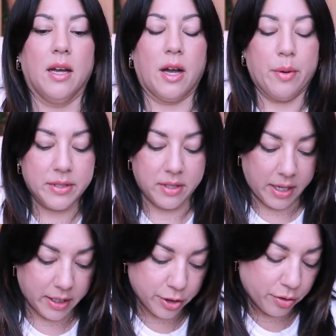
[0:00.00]
I always
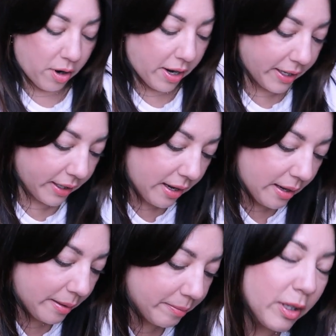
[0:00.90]
like trying,
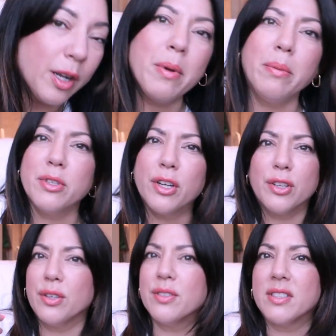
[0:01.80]
um, a lot of people don't
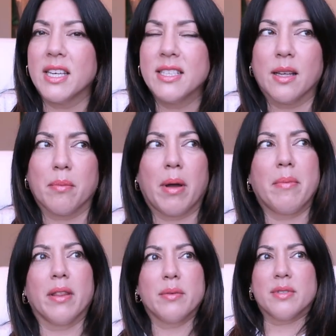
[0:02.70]
use these, like my
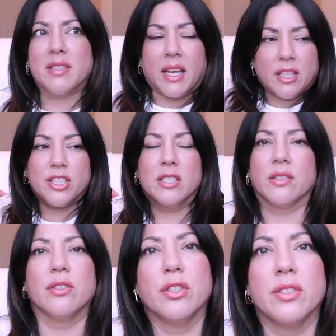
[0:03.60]
mother was saying she
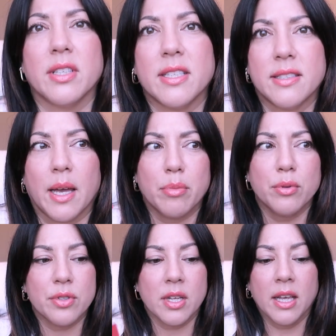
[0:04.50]
doesn't use these
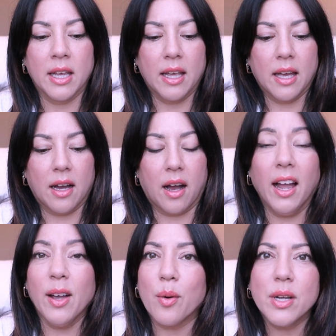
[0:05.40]
samples.
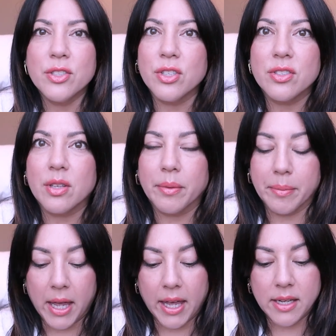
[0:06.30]
I always use them,
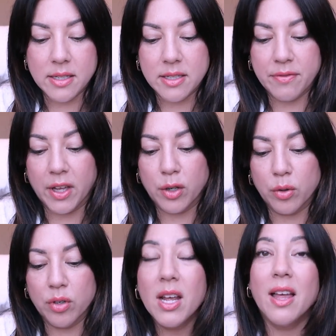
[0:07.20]
and if they're
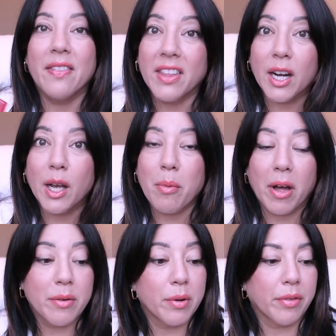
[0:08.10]
good, then I go
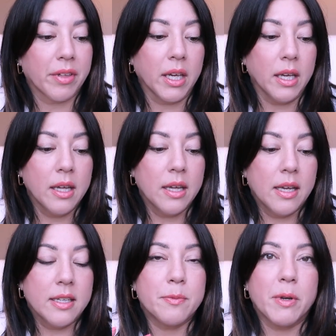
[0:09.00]
buy the real thing.
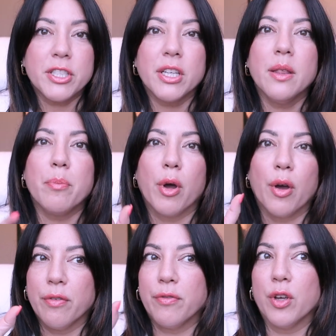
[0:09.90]
Especially the
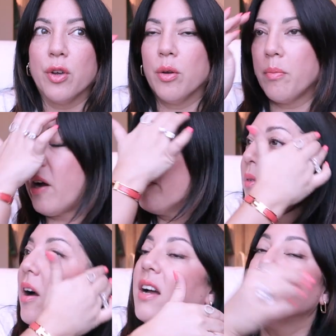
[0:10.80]
perfume, I,
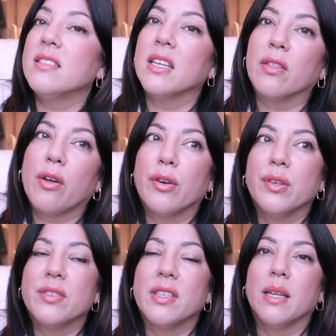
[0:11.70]
I stick
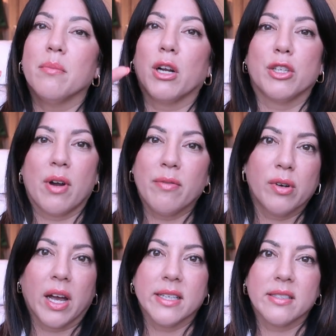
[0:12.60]
those in my travel
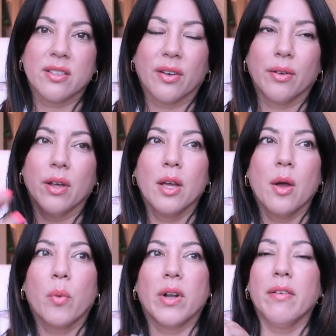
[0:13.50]
case, so
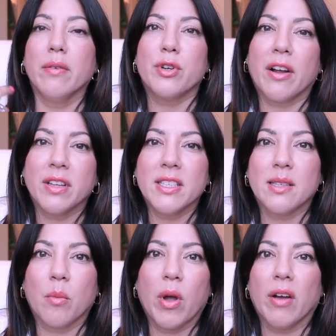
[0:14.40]
whenever I'm traveling
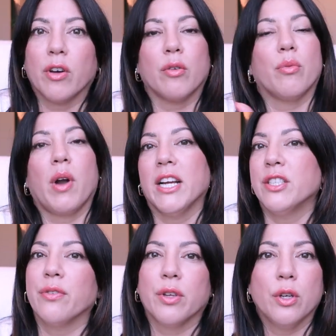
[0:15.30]
somewhere, I've got a
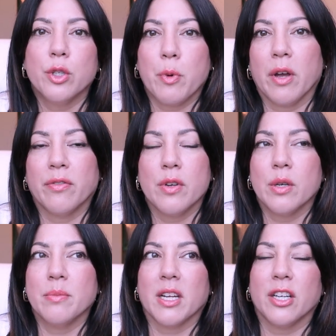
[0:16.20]
range of huge
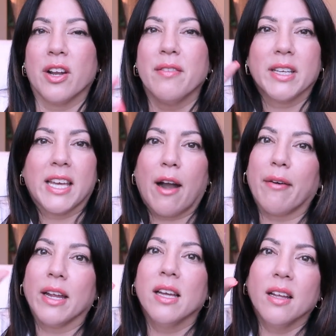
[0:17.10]
perfumes and I don't have to
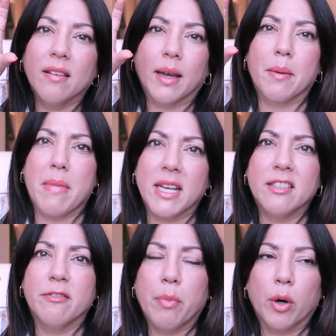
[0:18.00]
carry like a
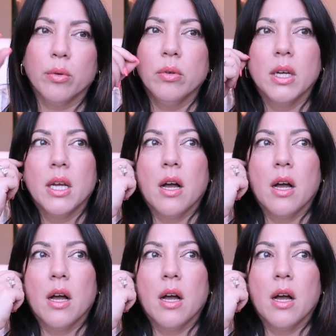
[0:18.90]
massive bottle.